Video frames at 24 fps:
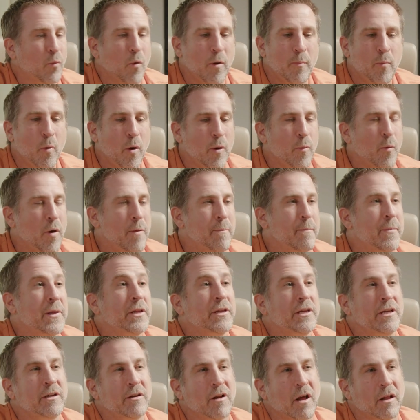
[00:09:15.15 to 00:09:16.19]
$1.1
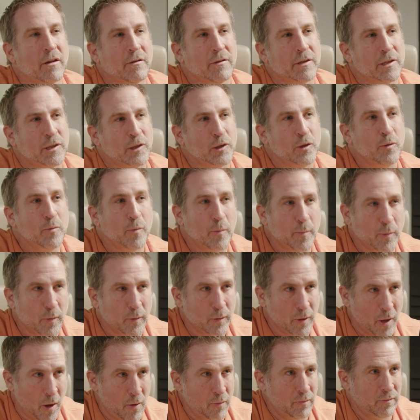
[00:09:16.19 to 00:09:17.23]
million
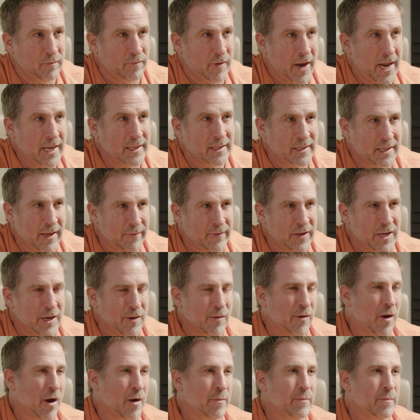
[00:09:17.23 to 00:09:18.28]
assumable loan, right?
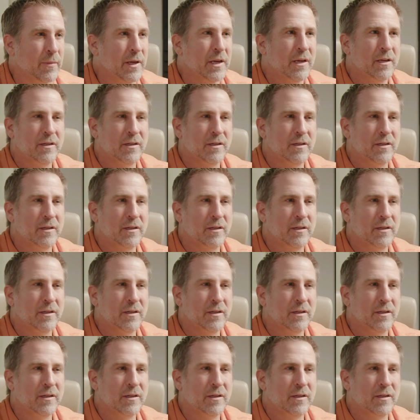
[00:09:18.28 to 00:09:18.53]
7-year arm.